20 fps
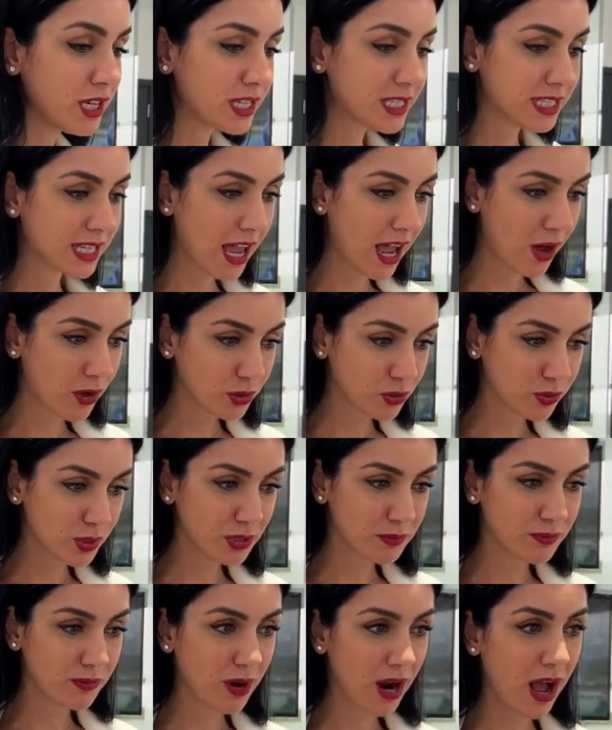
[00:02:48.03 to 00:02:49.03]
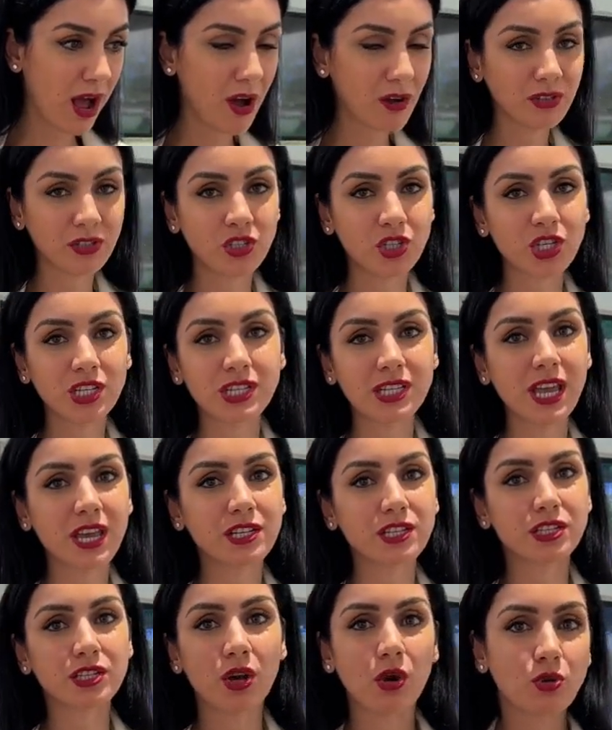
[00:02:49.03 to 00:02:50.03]
styled with brown. It's just
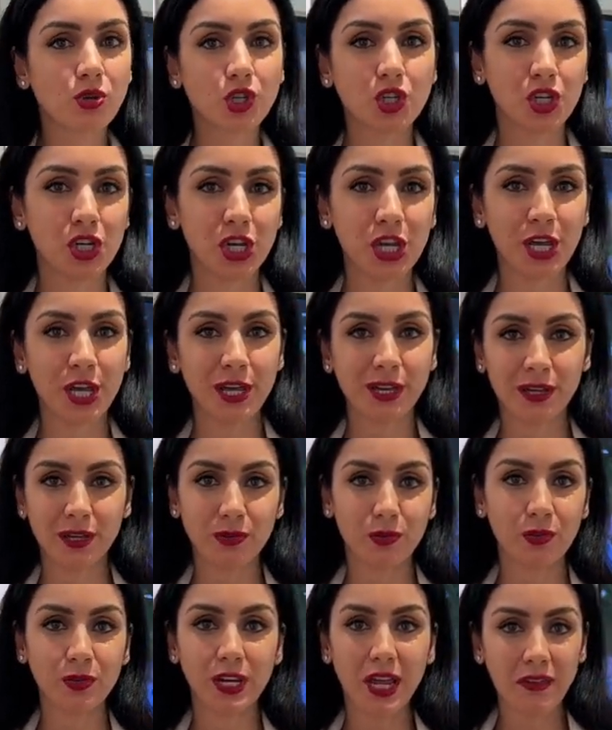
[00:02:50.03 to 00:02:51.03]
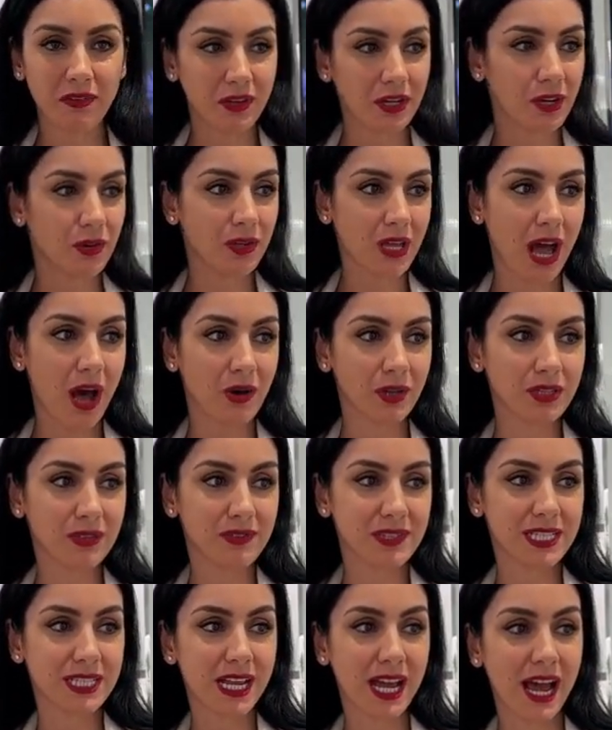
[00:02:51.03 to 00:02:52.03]
like so chic, it will never go out
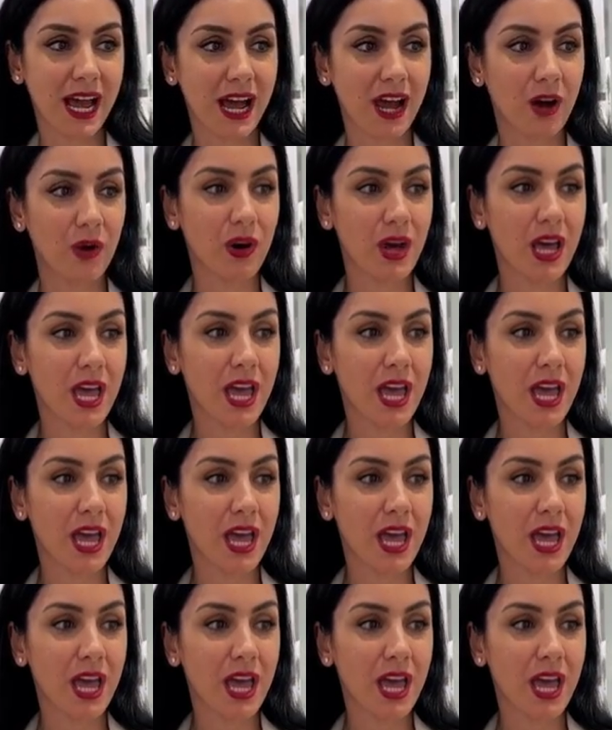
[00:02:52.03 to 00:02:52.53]
of style.